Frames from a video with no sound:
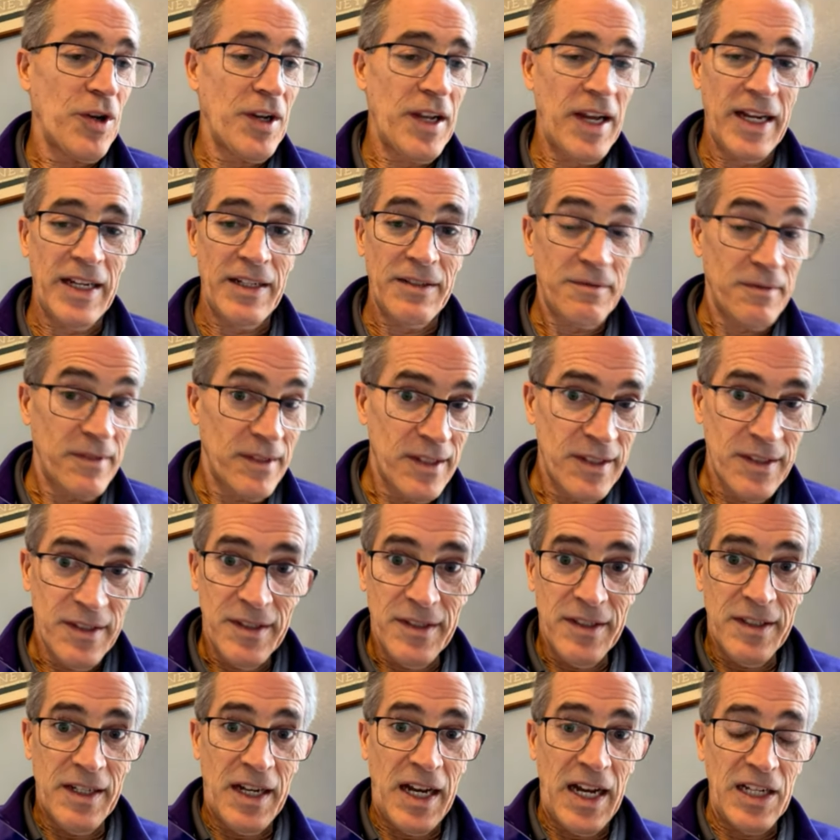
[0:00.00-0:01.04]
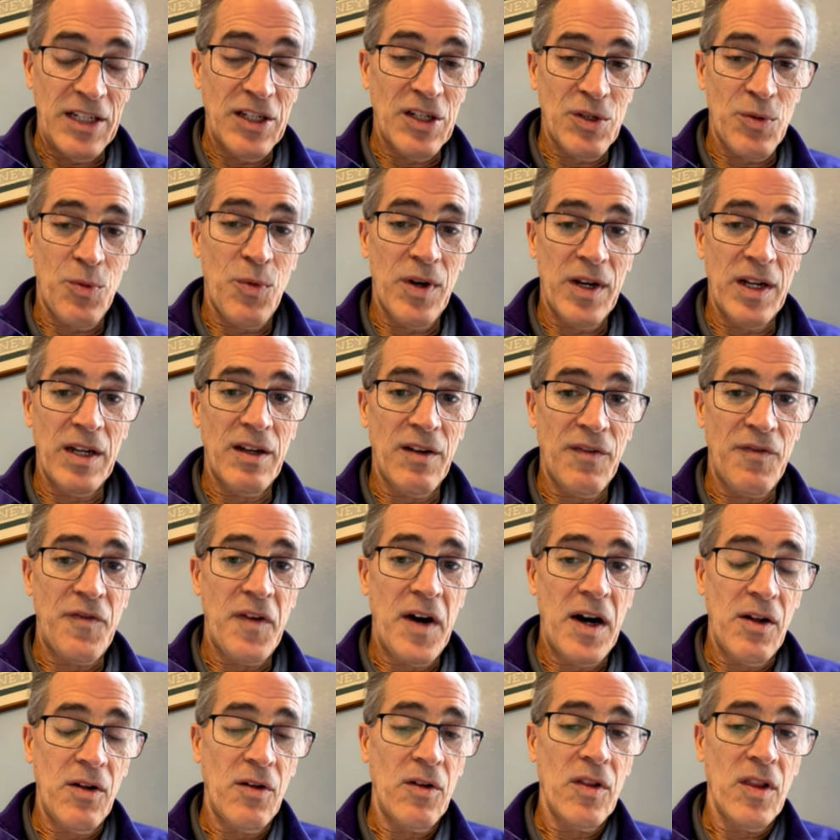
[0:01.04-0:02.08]
And I just wanted to
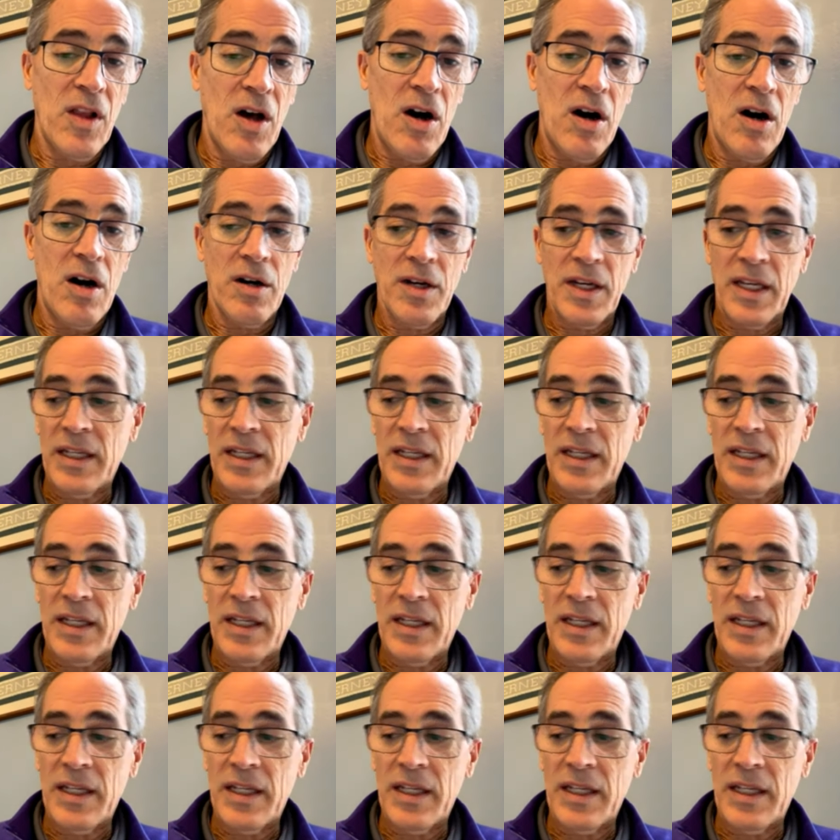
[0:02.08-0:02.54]
follow along